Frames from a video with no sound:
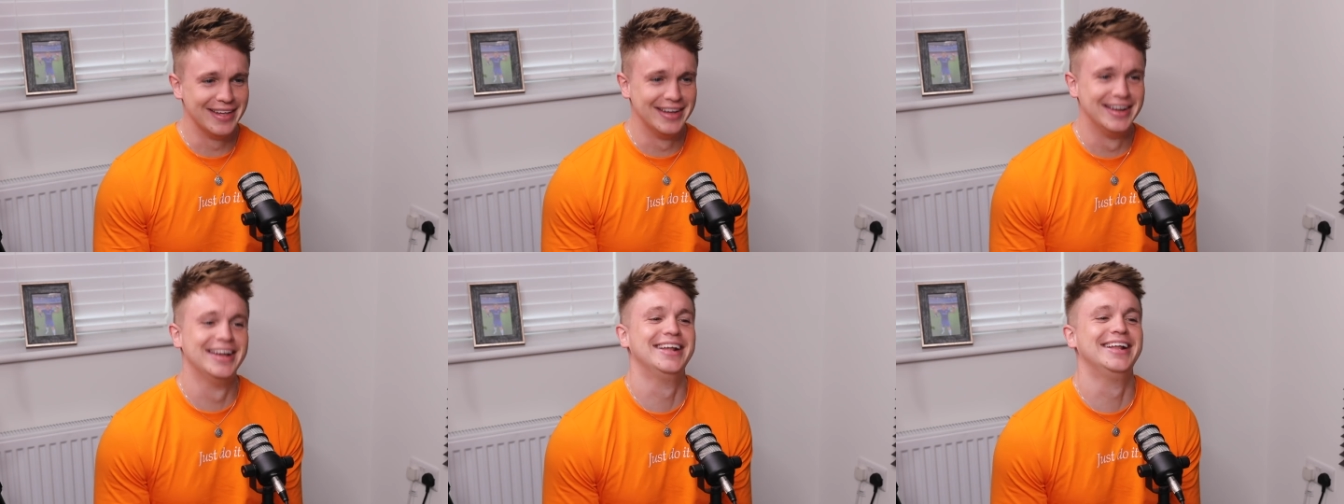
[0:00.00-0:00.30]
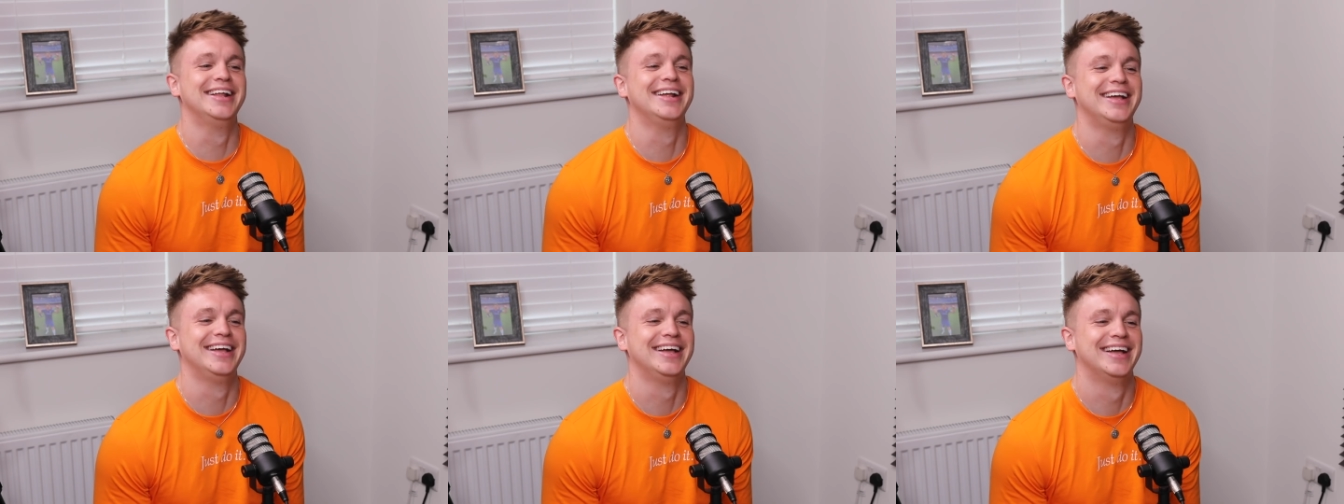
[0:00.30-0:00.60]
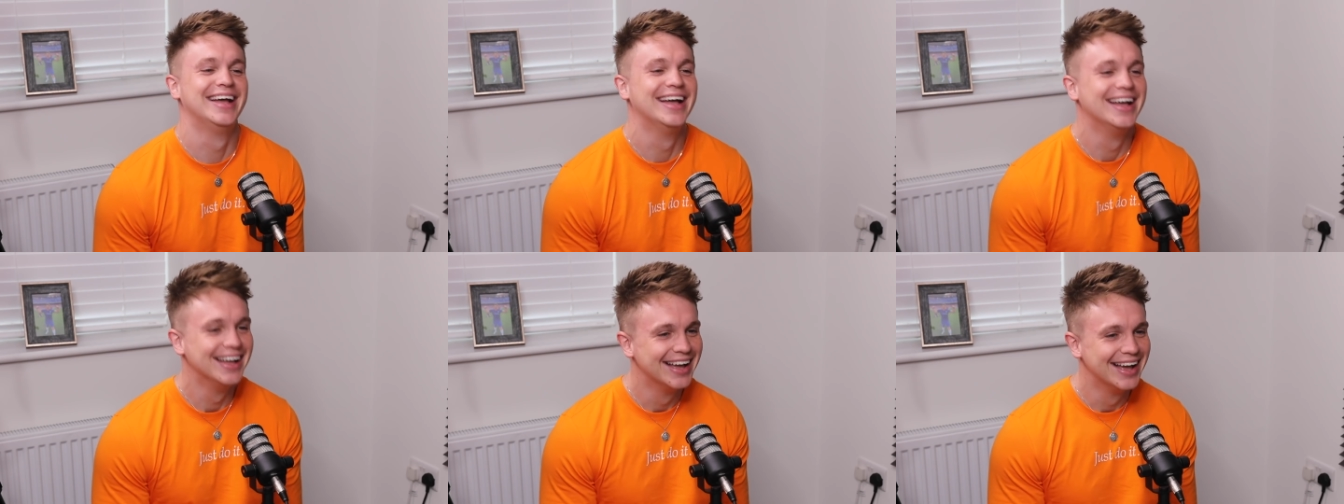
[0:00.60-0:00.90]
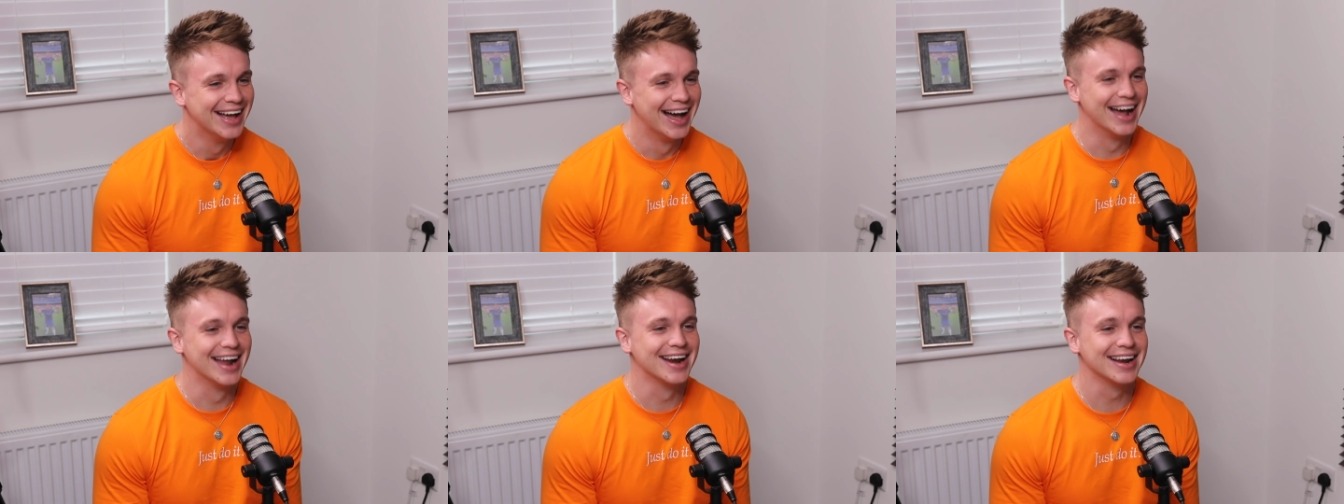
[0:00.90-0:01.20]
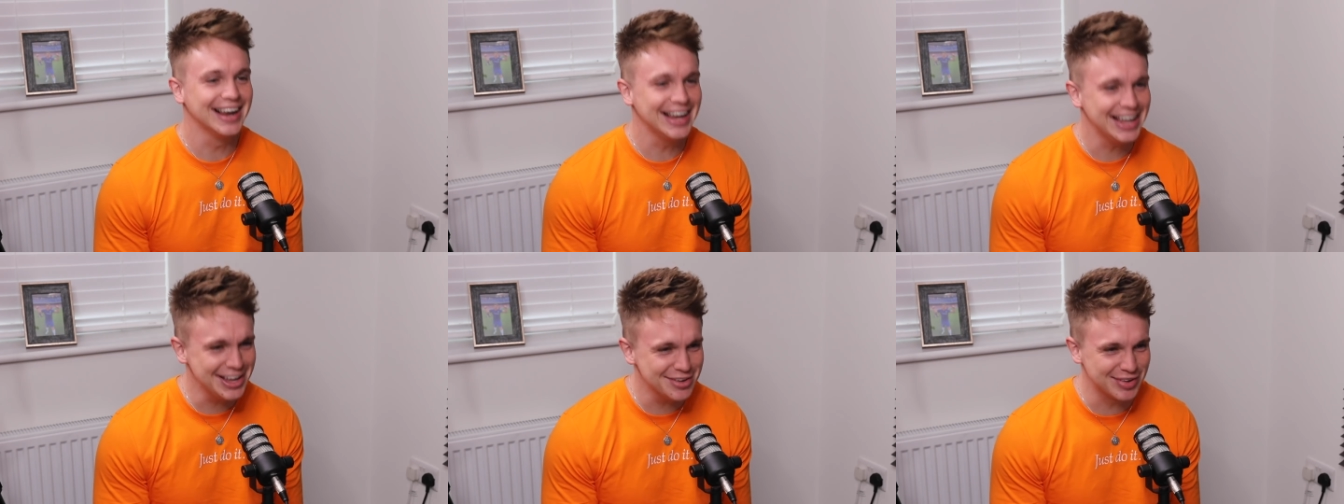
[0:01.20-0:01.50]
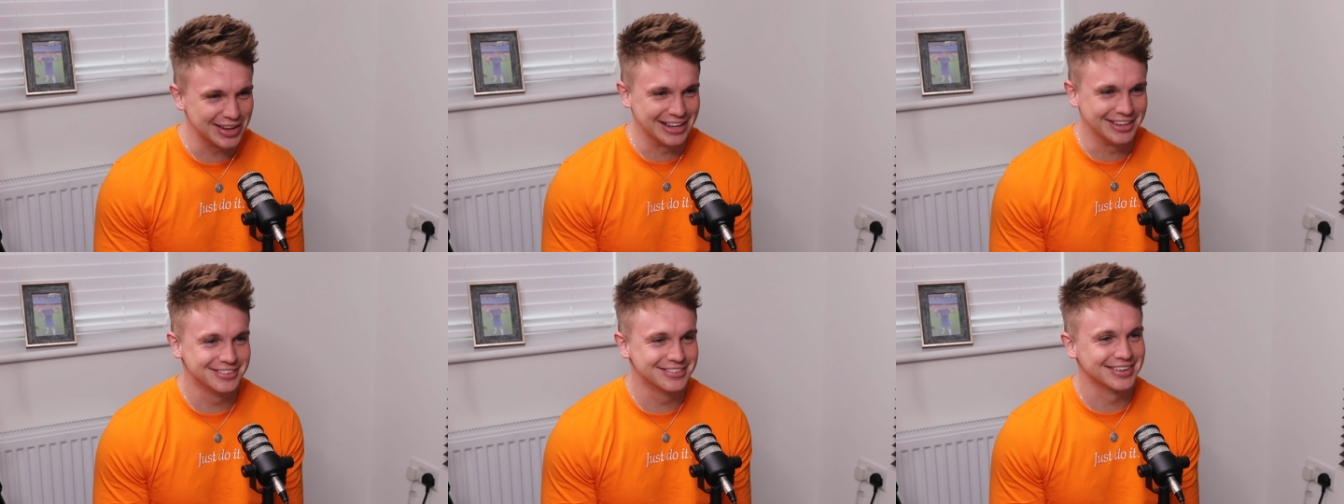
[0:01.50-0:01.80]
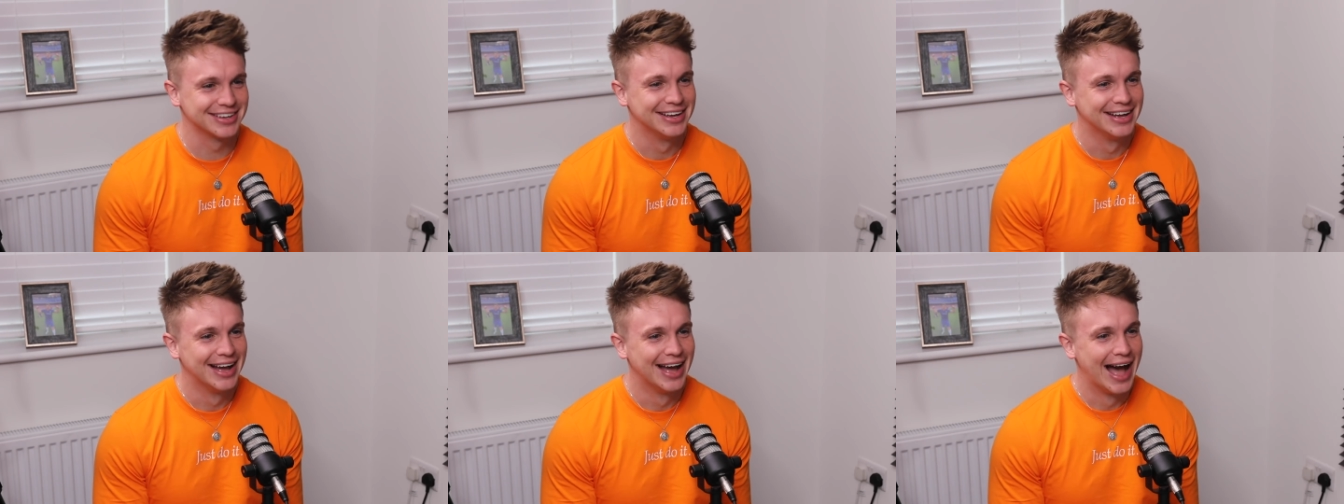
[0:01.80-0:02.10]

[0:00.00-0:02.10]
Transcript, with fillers: and leave it and